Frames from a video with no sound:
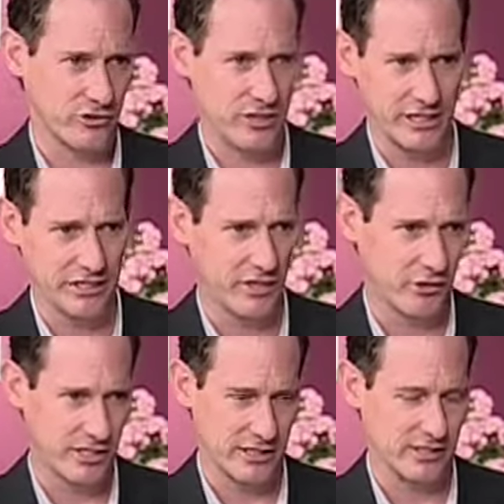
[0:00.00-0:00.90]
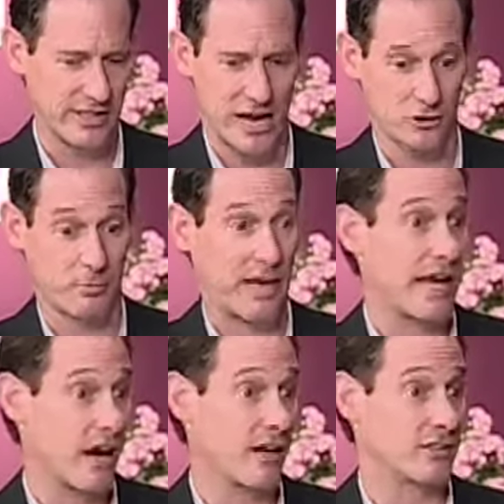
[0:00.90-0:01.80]
You need to know the ins and outs.
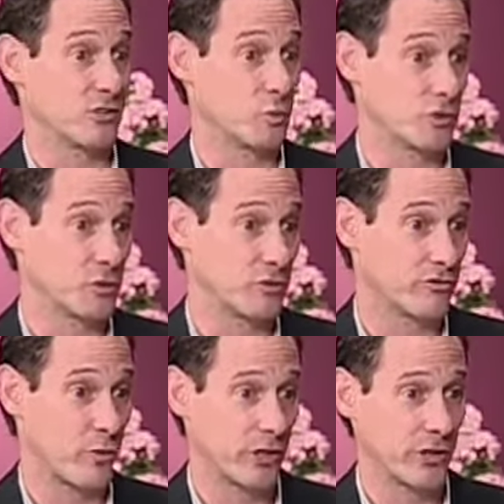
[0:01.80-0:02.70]
Pay us and we'll do it for you.